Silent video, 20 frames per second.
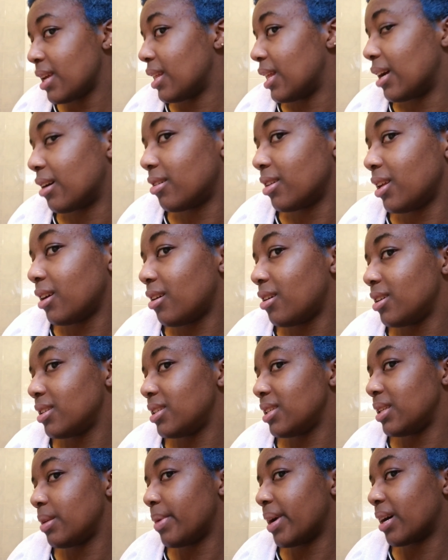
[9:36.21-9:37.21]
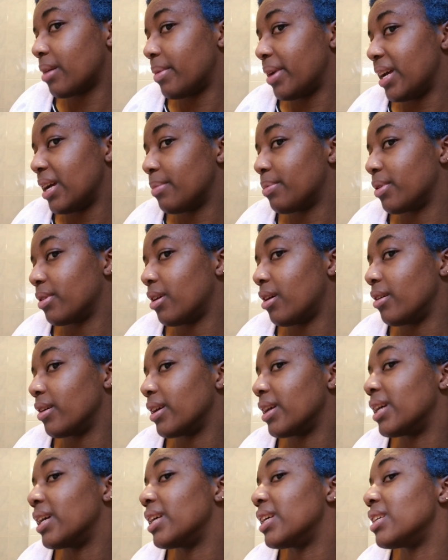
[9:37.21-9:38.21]
Like, because I can't see the back of my hair. Oh
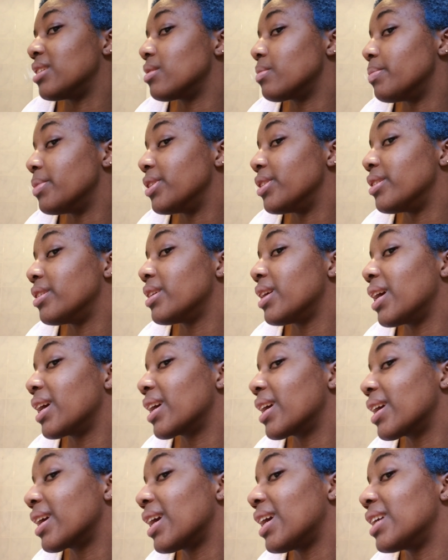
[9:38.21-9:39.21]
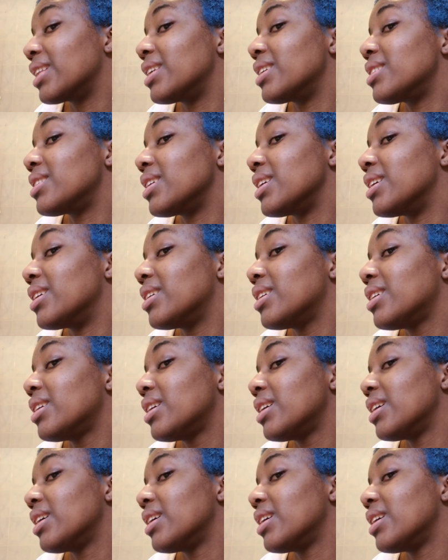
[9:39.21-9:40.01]
yeah, it's blue. I can kind of see it.